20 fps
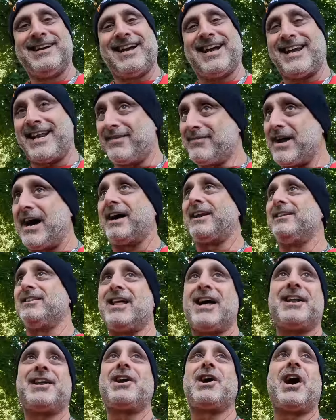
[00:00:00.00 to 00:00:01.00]
and I've got a
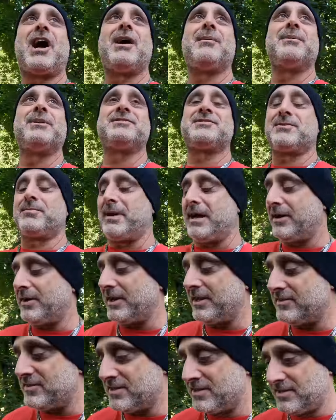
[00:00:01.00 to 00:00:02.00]
lot of comments about
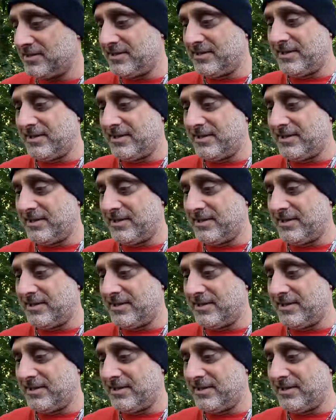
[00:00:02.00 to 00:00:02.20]
it,